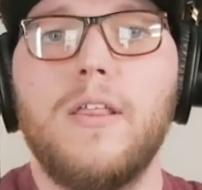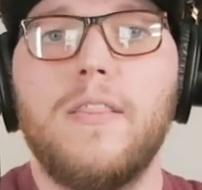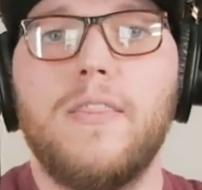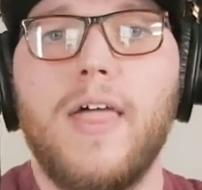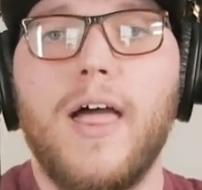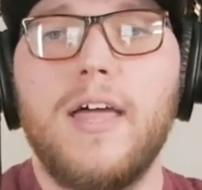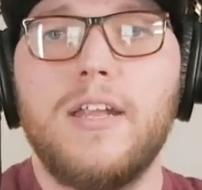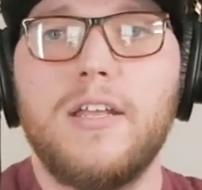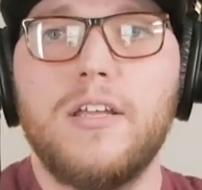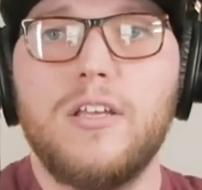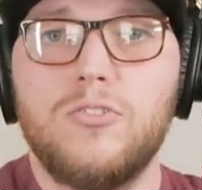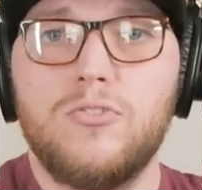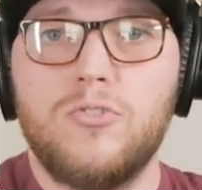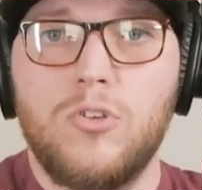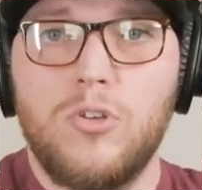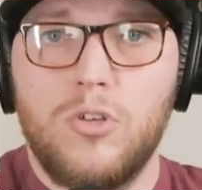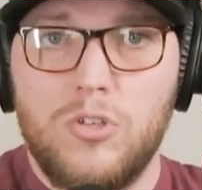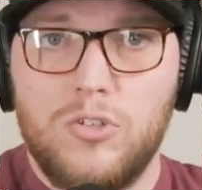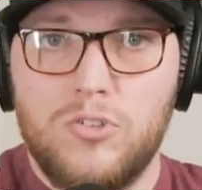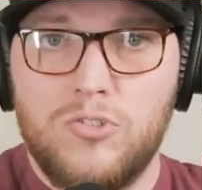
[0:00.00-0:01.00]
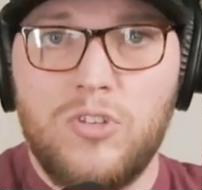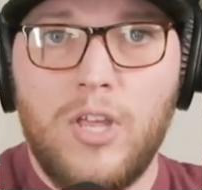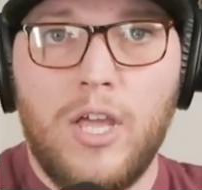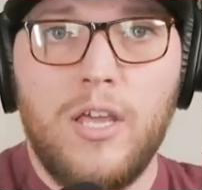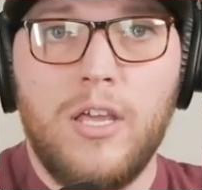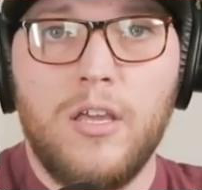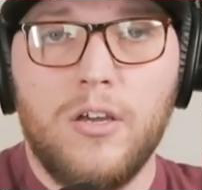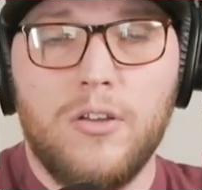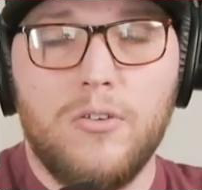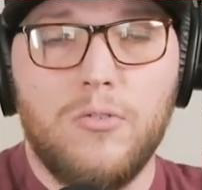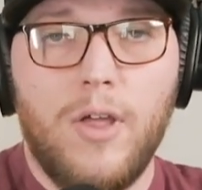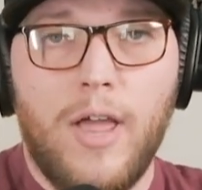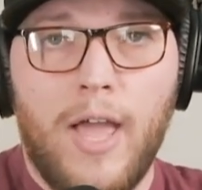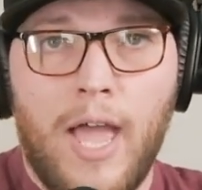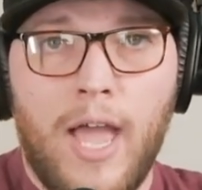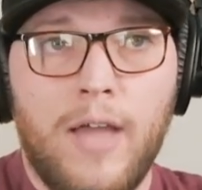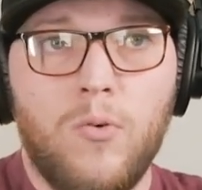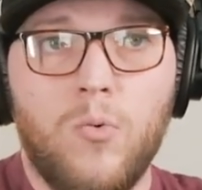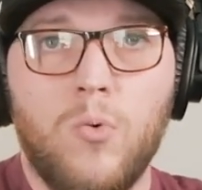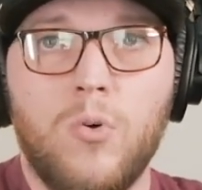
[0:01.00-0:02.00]
That is staying
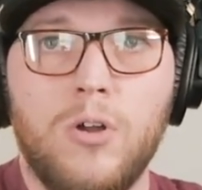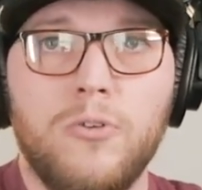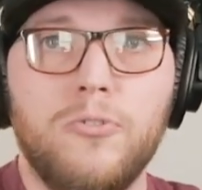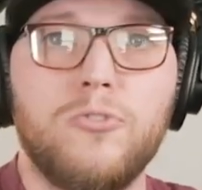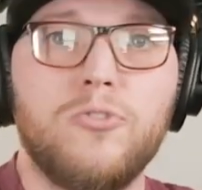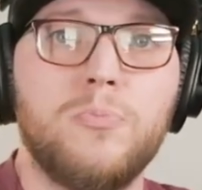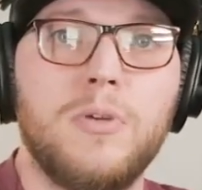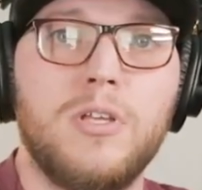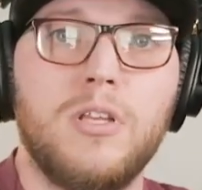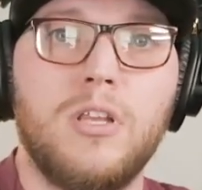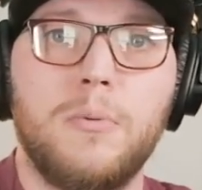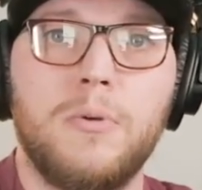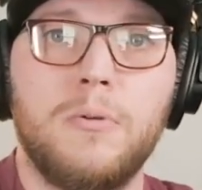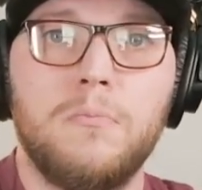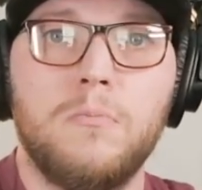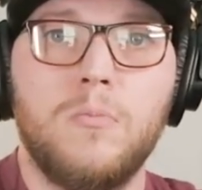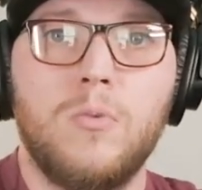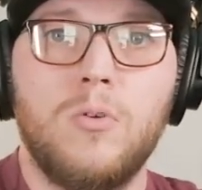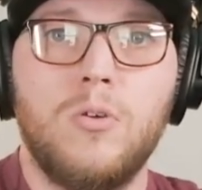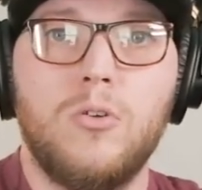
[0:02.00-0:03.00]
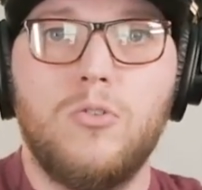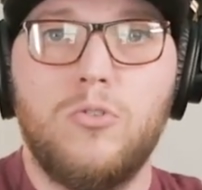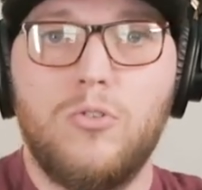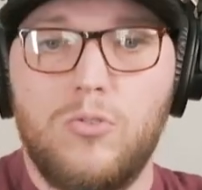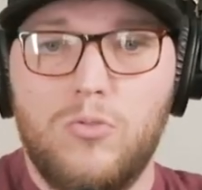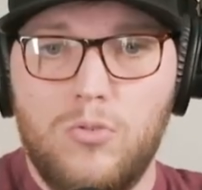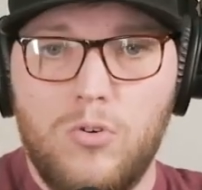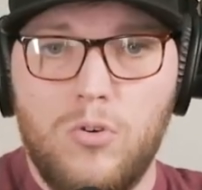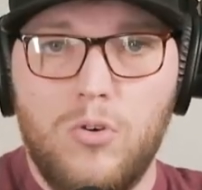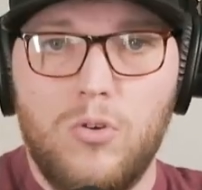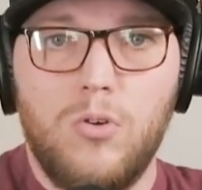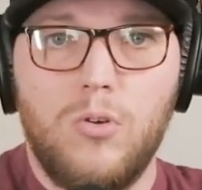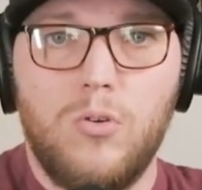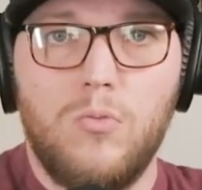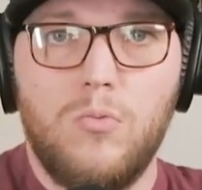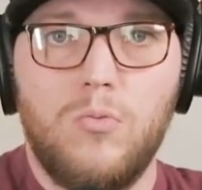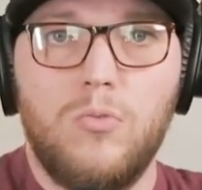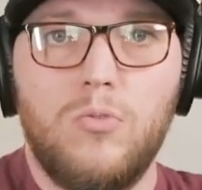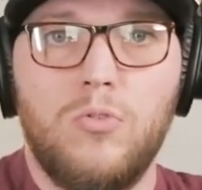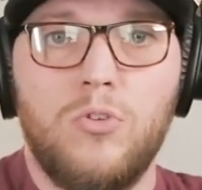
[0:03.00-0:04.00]
at or under speed limit,
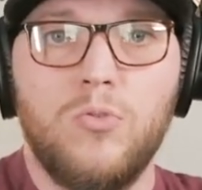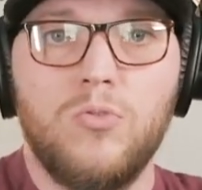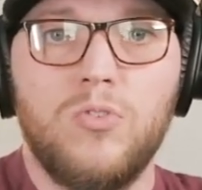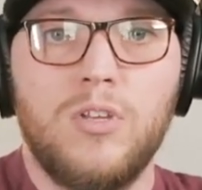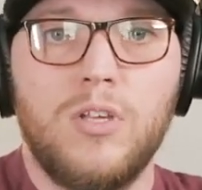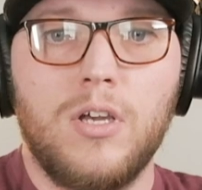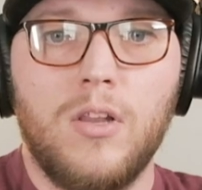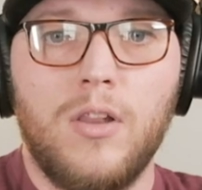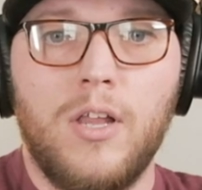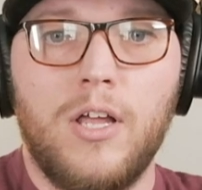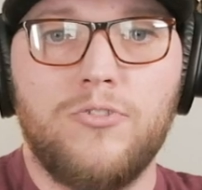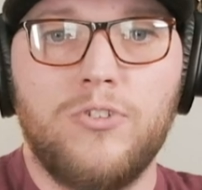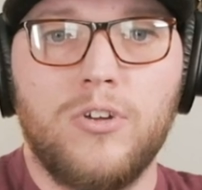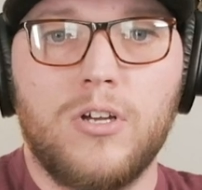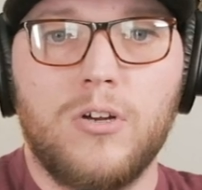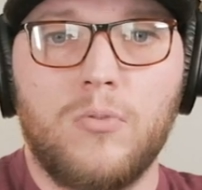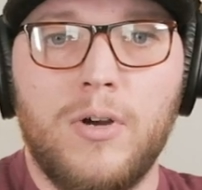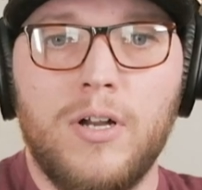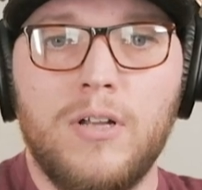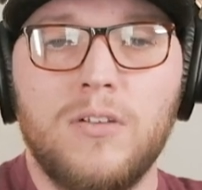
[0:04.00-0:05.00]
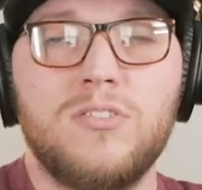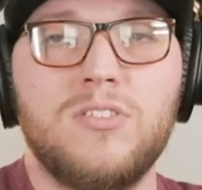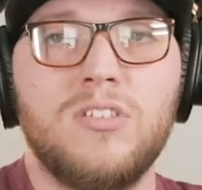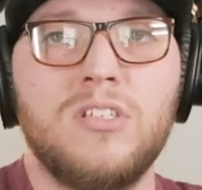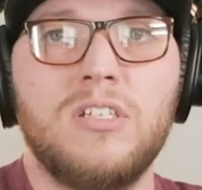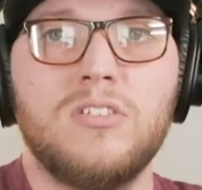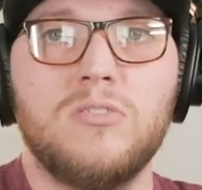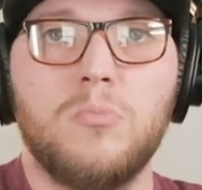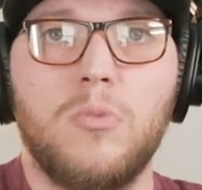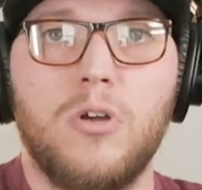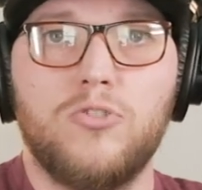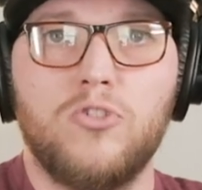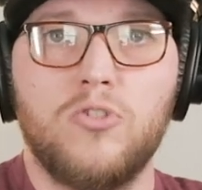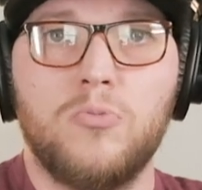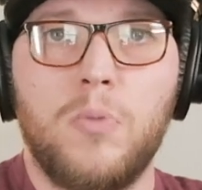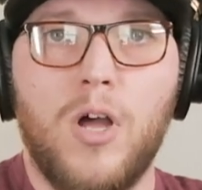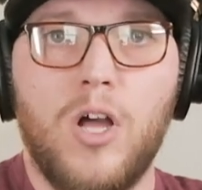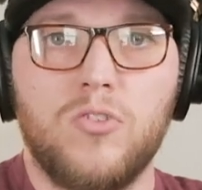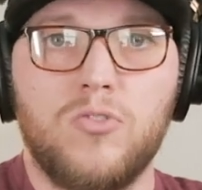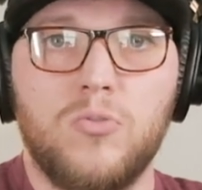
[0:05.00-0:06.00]
using electric around city as much as
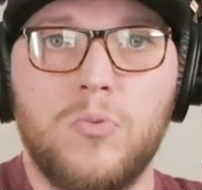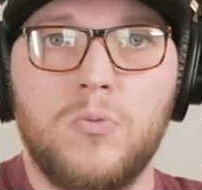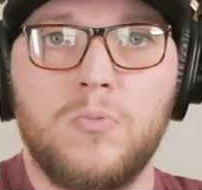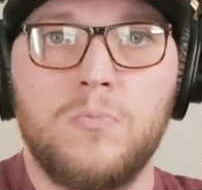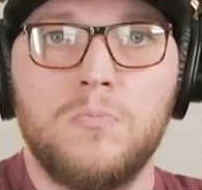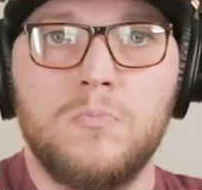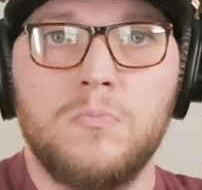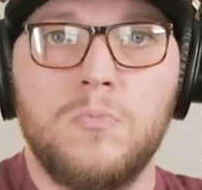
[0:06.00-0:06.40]
possible.